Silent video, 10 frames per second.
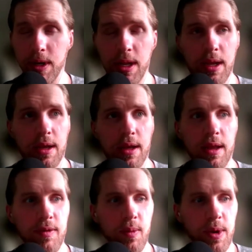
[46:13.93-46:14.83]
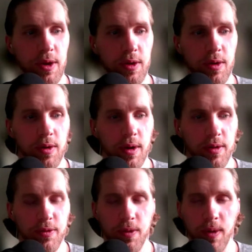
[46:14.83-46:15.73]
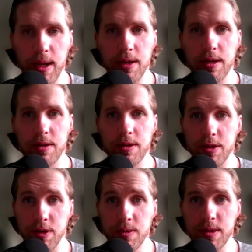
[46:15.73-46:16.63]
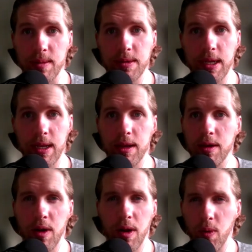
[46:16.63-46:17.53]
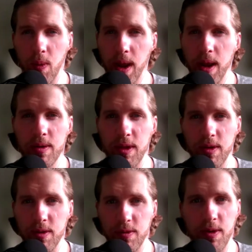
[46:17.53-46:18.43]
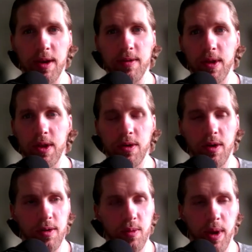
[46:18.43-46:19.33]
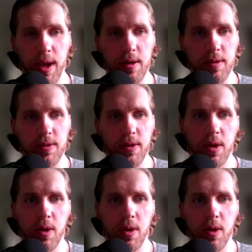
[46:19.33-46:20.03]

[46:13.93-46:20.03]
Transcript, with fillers: But even when you're afraid to do something and you're not aware that you're afraid of it, you're not aware of